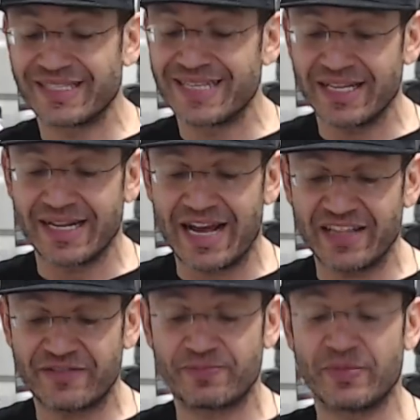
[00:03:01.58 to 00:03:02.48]
not a
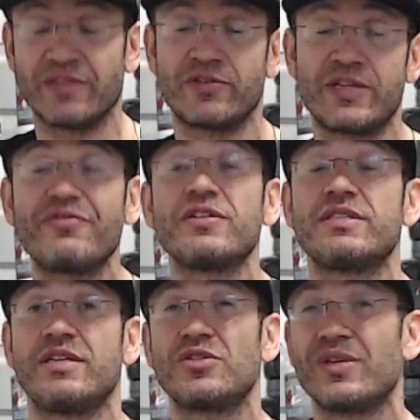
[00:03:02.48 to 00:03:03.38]
lot, and definitely
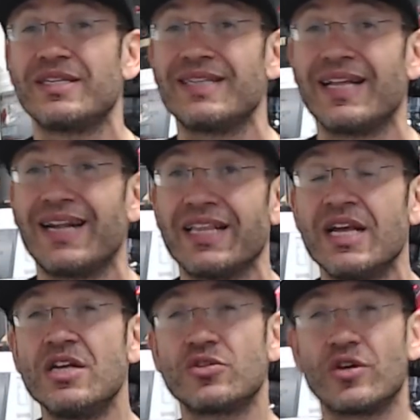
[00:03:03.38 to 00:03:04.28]
citrulline is not a lot.
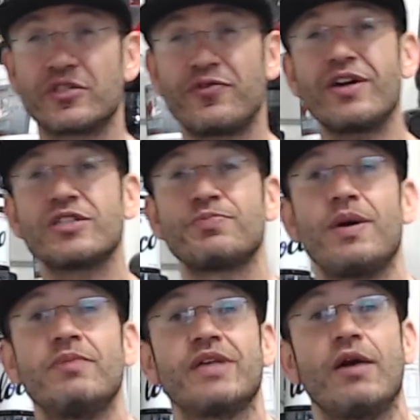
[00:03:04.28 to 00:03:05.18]
So as far as
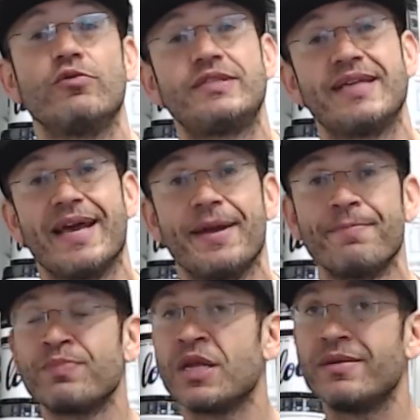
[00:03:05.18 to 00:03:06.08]
pumps, I would say,
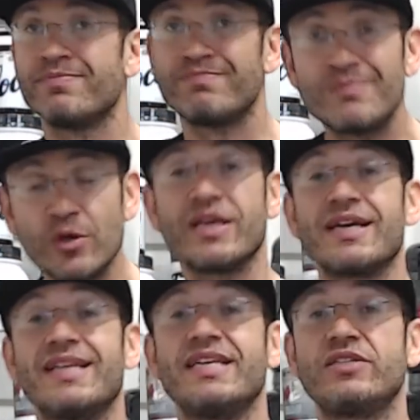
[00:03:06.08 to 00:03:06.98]
looking
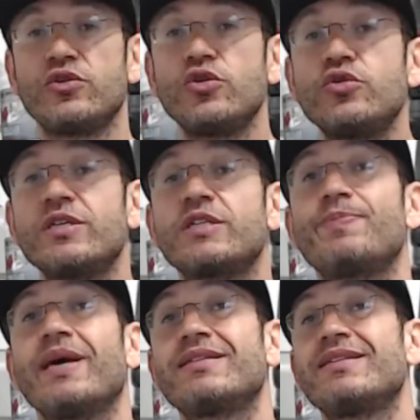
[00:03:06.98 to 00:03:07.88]
at this, you should
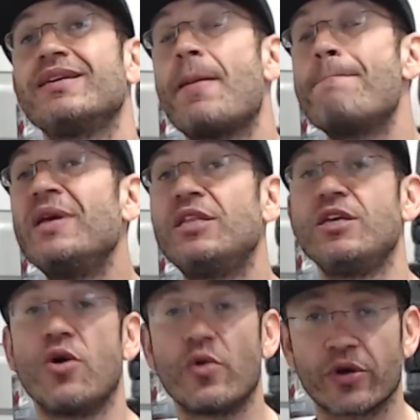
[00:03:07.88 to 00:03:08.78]
expect
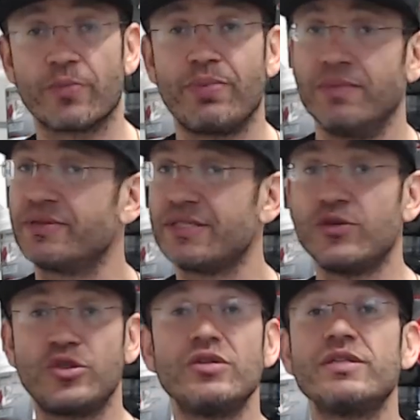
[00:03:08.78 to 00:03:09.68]
mediocre pumps. You
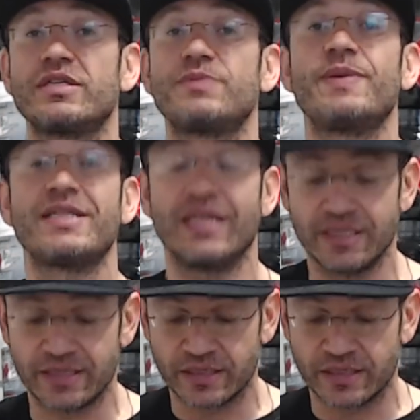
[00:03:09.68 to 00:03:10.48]
shouldn't expect anything